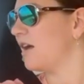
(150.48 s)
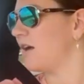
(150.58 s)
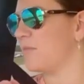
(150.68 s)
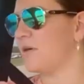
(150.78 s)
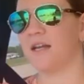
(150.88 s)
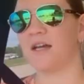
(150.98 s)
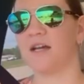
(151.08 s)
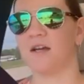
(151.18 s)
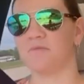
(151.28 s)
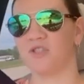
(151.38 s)

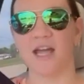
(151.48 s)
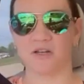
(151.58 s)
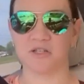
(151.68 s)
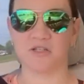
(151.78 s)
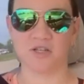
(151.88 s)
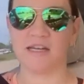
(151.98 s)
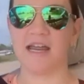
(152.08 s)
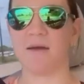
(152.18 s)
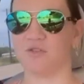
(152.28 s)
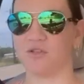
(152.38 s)
But she actually took a
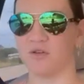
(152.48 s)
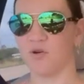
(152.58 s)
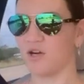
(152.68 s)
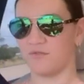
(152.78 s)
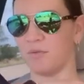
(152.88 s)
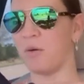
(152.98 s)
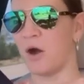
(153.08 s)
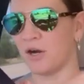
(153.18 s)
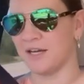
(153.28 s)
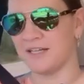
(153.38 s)
nap during part of the
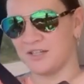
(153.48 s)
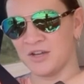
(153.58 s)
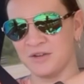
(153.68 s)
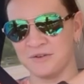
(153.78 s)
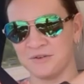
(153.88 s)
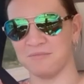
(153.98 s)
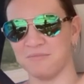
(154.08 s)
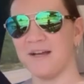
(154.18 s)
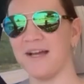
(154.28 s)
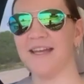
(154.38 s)
party too.
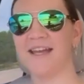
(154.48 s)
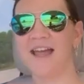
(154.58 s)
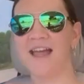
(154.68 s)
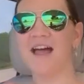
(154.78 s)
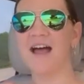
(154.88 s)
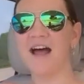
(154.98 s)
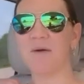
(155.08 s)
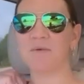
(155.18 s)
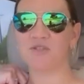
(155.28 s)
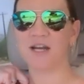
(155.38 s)
But
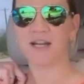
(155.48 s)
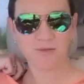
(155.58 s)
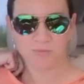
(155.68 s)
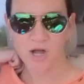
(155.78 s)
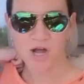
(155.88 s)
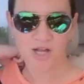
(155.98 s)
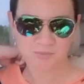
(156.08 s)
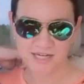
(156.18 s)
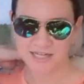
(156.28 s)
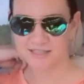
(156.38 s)
I'm trying to get the blog
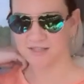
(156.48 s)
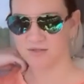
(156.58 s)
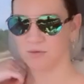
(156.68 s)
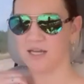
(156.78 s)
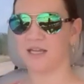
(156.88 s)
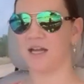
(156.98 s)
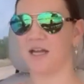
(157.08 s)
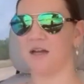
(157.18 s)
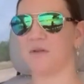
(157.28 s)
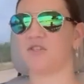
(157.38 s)
updated this week
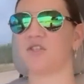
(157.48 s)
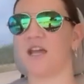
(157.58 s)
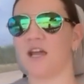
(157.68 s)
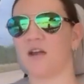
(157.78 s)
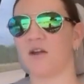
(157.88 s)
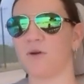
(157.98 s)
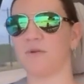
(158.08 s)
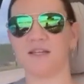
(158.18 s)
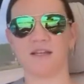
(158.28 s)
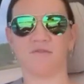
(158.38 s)
and share what
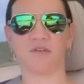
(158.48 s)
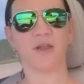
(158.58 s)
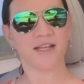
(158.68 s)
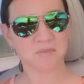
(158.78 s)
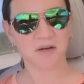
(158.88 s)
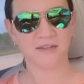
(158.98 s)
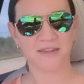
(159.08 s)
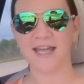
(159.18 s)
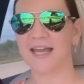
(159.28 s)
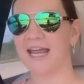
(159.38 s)
we did for Blake's
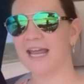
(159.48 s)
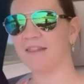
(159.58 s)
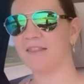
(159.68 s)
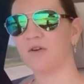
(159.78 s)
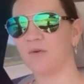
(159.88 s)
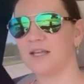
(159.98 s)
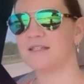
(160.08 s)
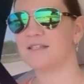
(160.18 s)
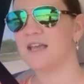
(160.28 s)
birthday and the Quints.